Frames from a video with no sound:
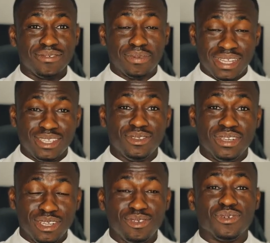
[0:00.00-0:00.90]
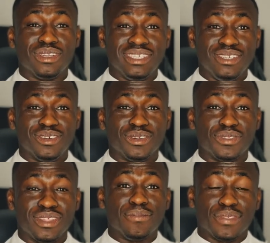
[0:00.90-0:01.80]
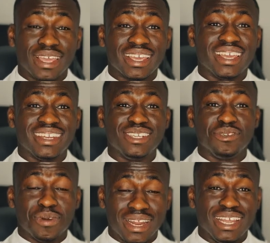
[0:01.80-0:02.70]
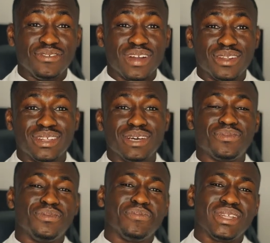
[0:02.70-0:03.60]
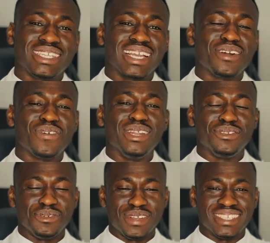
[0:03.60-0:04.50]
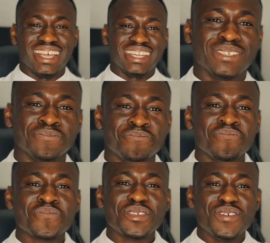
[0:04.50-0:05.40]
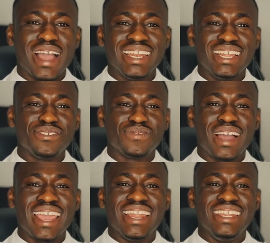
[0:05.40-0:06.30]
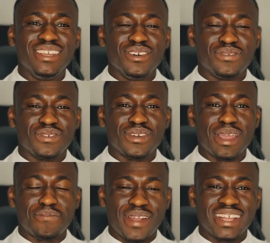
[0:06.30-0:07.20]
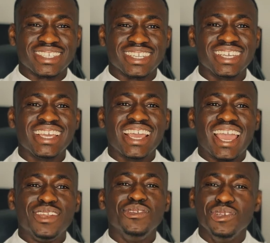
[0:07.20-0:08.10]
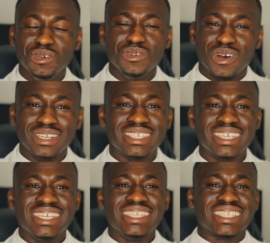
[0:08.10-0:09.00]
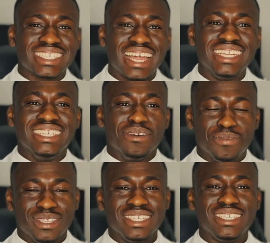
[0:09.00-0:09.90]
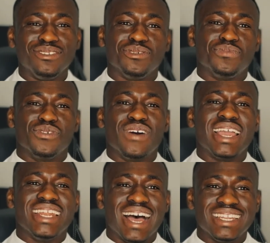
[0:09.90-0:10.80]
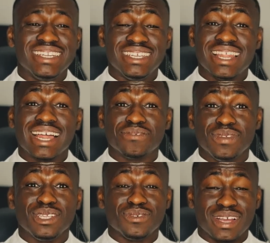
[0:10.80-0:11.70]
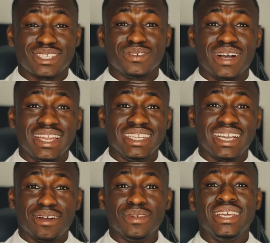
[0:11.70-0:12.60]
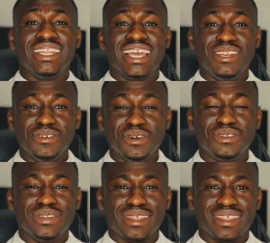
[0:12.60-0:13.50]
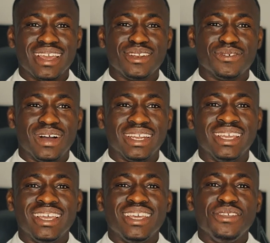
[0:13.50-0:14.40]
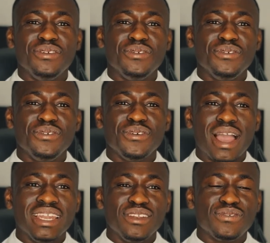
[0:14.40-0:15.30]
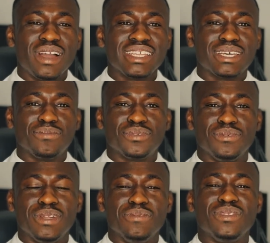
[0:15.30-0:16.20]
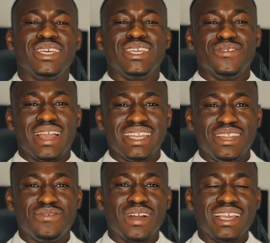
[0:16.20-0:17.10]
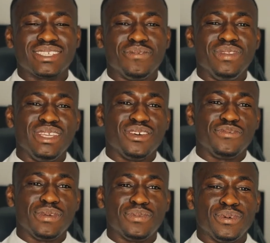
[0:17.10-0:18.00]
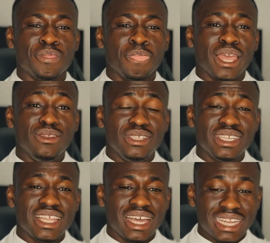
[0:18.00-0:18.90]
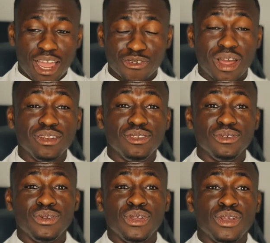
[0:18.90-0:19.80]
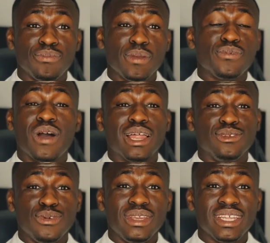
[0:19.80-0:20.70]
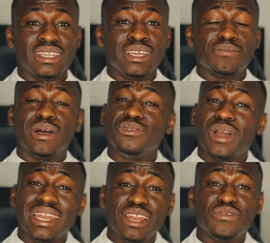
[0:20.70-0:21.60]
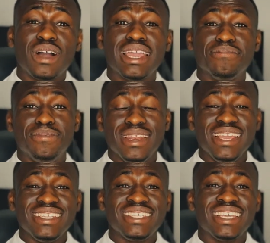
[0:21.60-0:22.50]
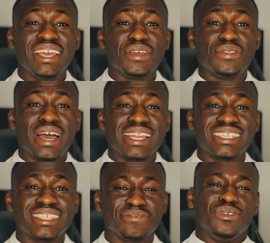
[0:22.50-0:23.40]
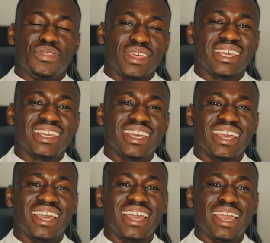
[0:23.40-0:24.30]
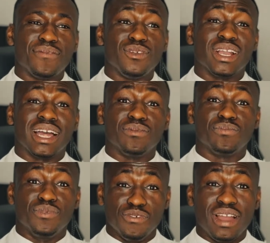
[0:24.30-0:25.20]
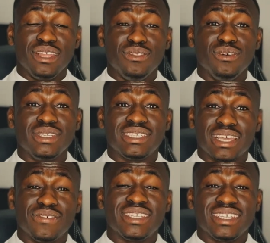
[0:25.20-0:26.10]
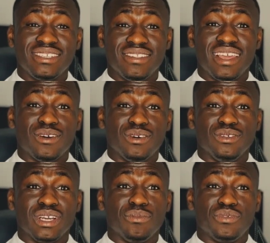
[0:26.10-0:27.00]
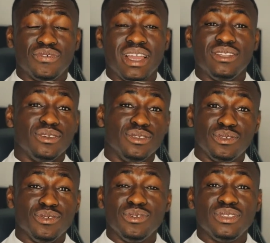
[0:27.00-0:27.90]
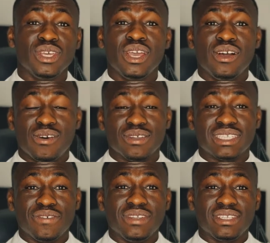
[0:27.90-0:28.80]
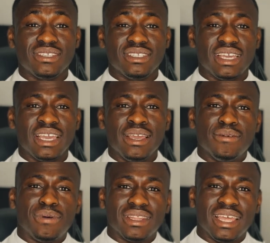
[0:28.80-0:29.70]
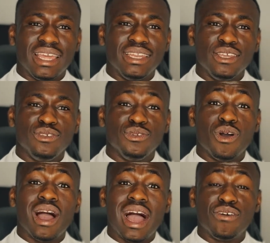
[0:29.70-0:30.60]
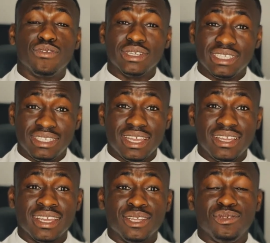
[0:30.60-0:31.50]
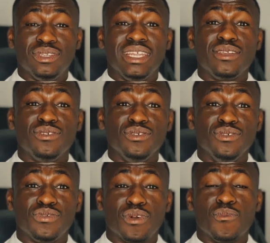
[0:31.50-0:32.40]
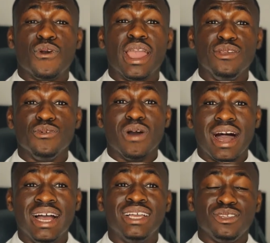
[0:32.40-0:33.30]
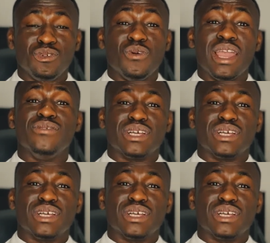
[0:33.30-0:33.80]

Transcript: Please, you need to continue thinking to identify another problem. The second one too is that you identify a need of a person and you don't stand in the position to provide that need. That means you are still handicapped. Then you go to the third one, you identify some problems, you identify some need of people, and you see that around you people are doing it, but you identify a place that you think you can provide those services there, or you can provide those goods or services there, but then you don't have what it takes to take you from where you are to where you